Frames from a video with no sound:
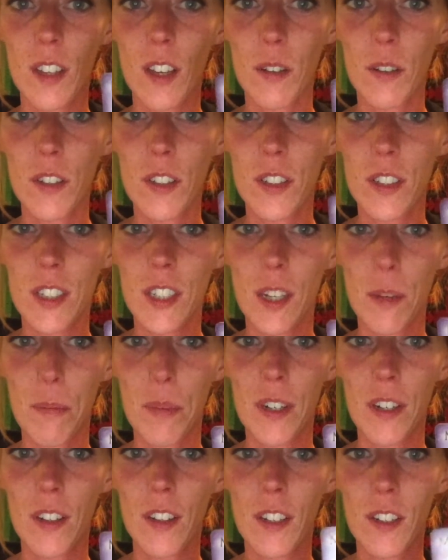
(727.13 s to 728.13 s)
I'll just tip
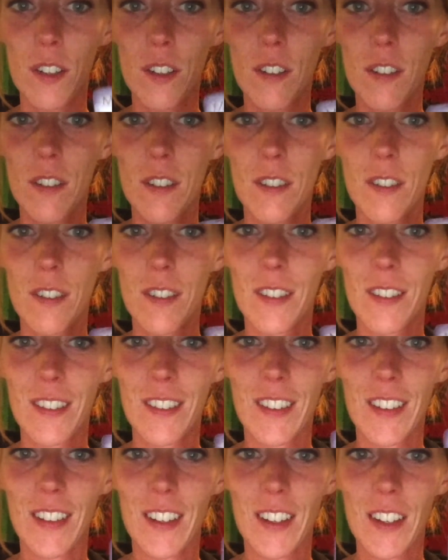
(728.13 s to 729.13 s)
it a little.
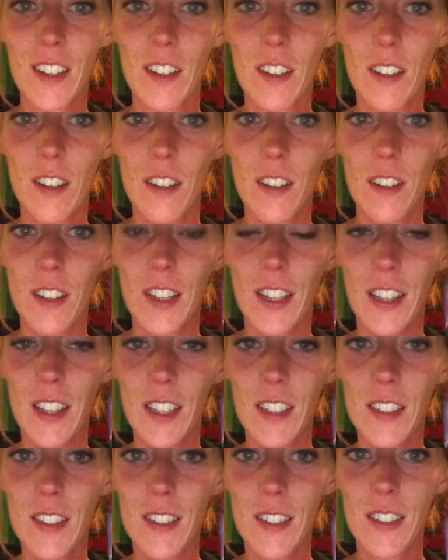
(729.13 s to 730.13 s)
Like
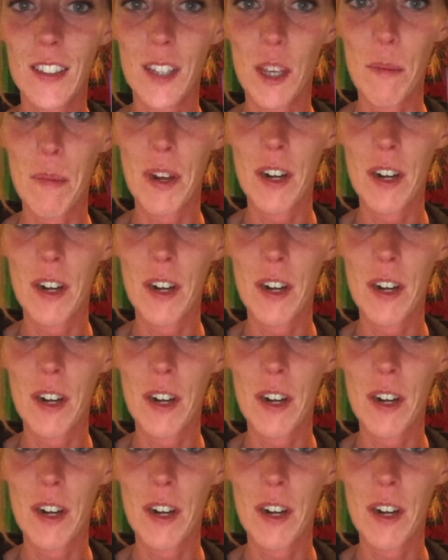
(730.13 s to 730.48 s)
this? Is that